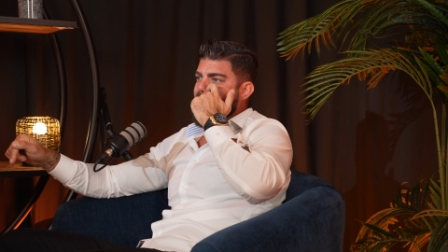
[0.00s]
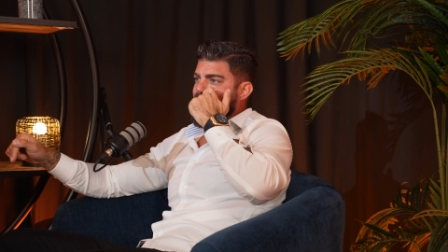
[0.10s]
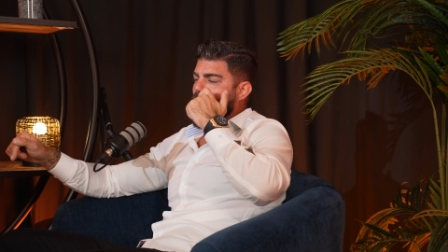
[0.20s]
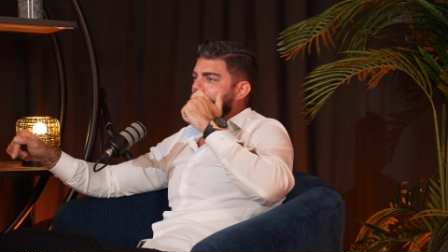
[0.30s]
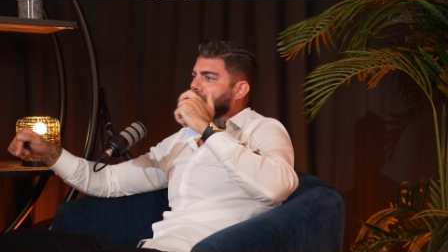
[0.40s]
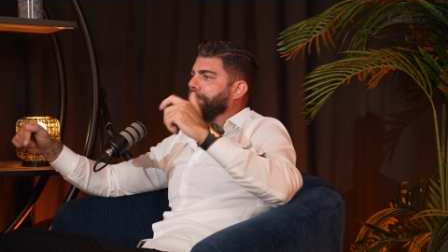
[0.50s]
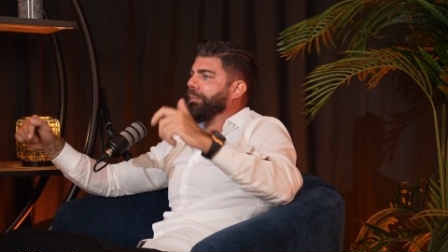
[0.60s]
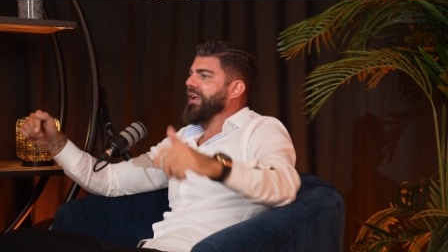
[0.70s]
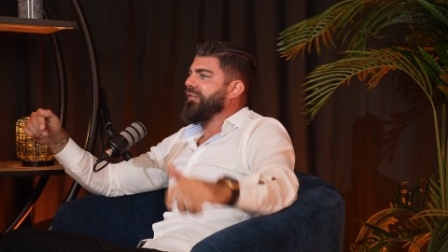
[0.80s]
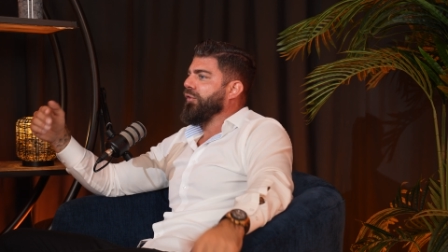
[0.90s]
So
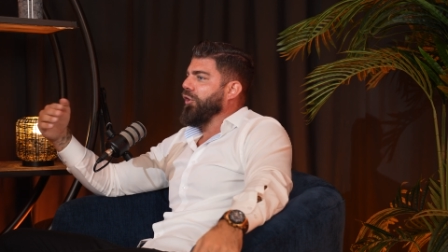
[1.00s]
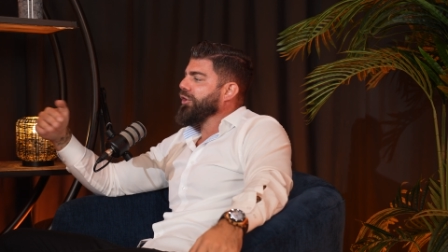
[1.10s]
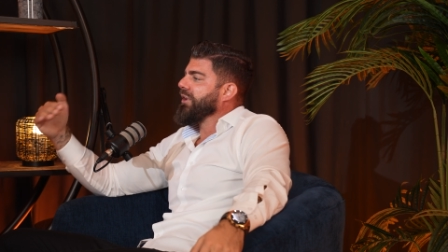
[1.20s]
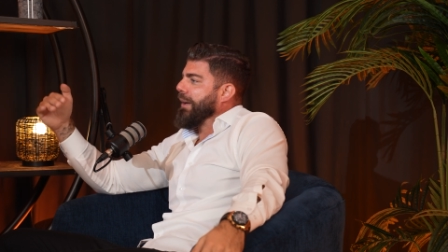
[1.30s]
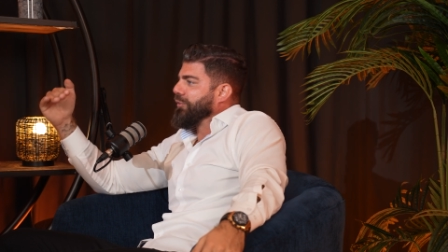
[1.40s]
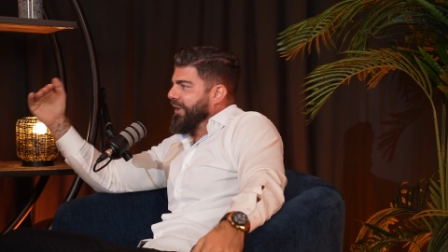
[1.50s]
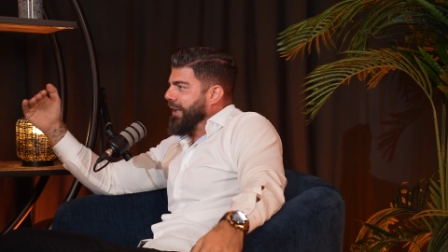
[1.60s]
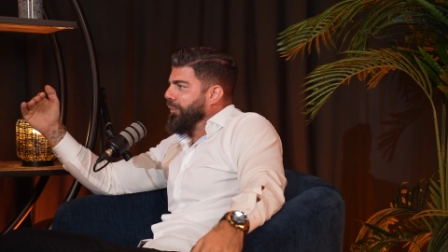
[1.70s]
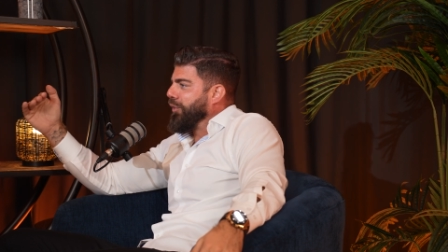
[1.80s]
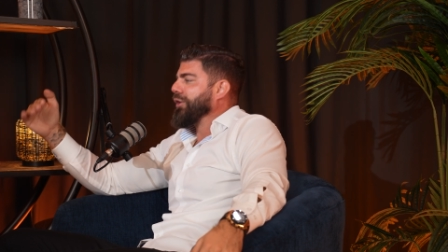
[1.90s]
before you came to
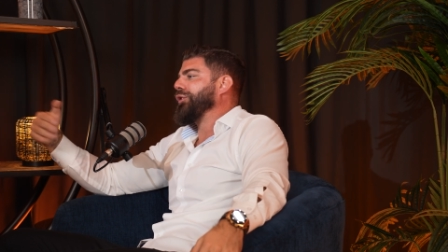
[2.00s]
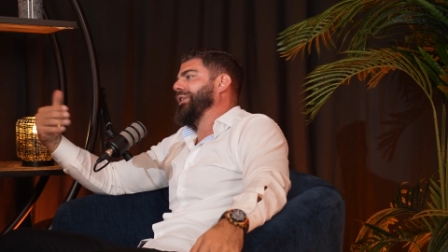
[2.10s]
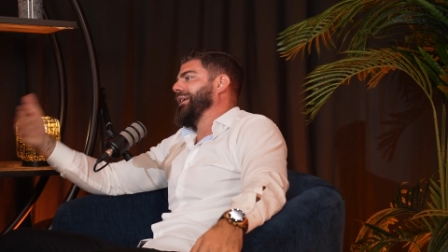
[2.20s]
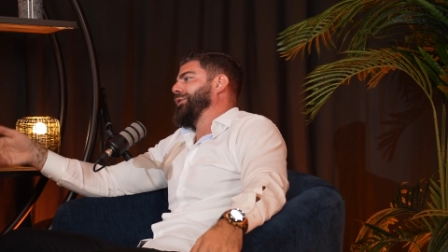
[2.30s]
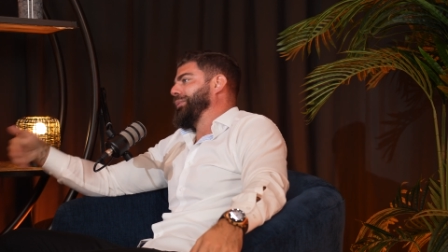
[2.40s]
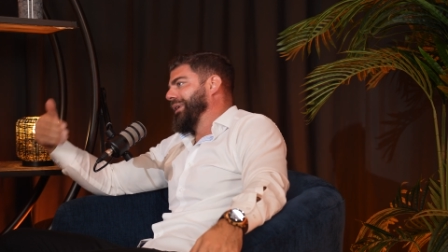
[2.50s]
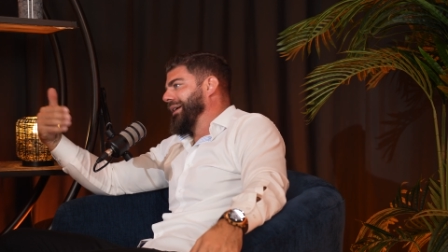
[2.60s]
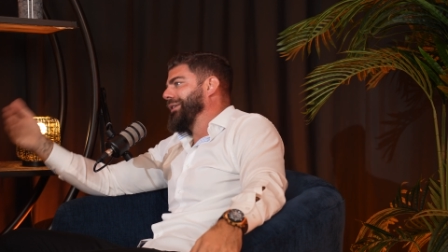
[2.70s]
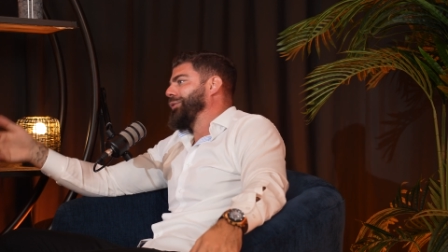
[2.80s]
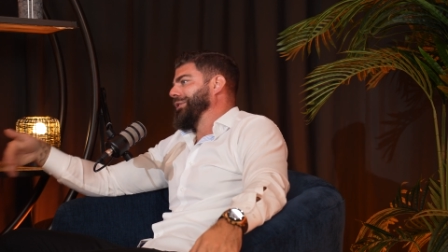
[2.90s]
that point, you need to
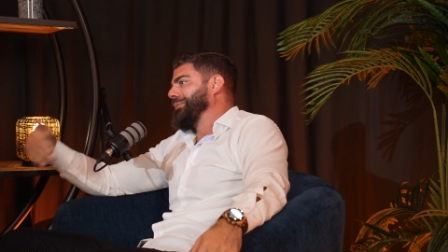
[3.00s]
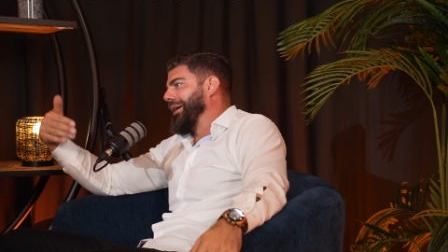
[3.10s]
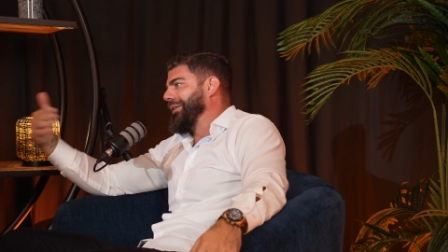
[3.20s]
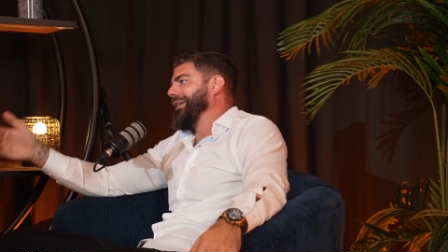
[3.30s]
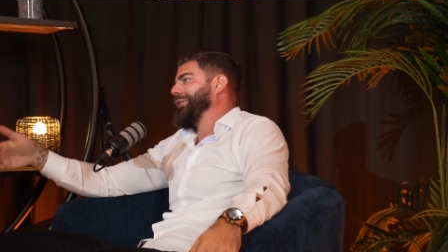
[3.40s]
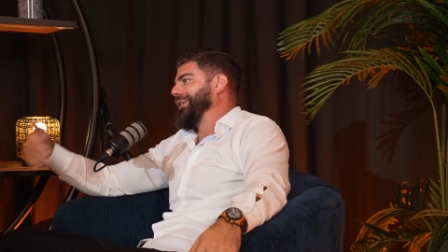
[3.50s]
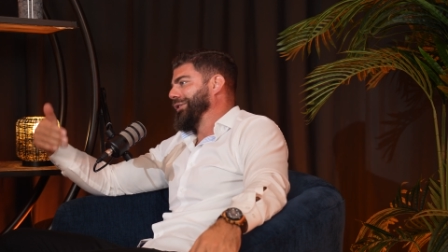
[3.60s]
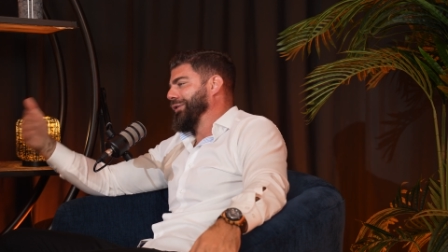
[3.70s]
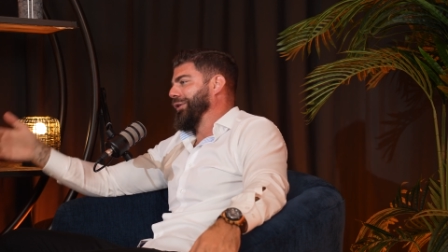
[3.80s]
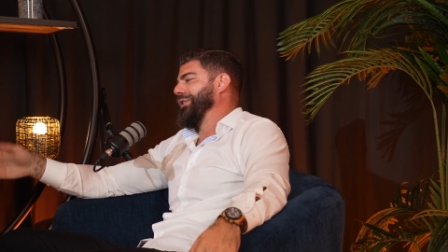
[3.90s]
be transparent and you
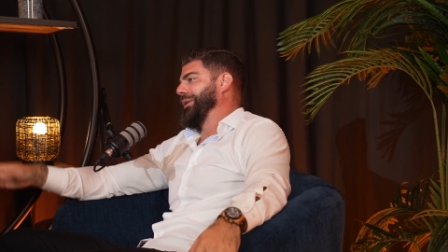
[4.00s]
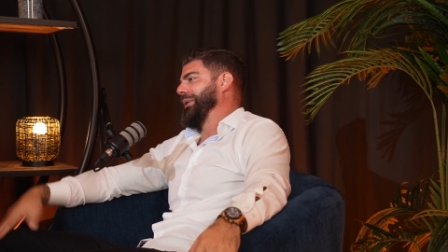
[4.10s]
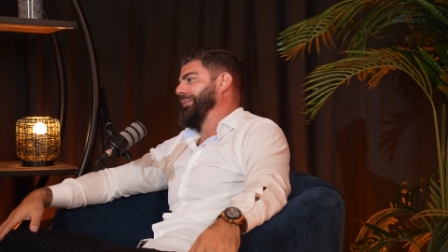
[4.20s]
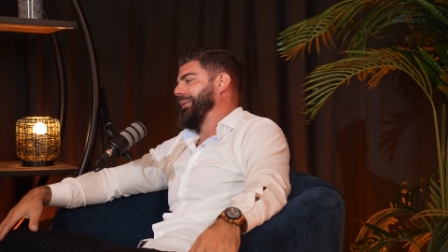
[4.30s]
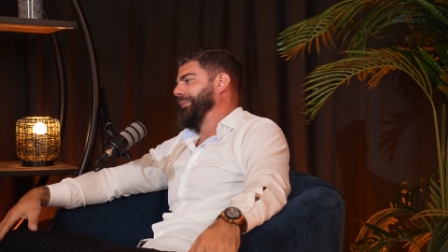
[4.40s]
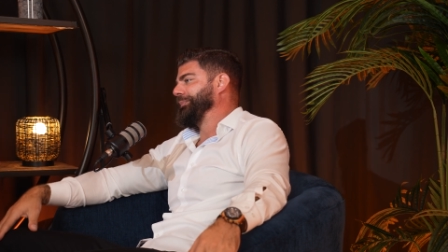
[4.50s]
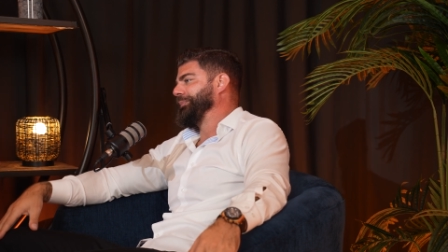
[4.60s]
need to talk to the people.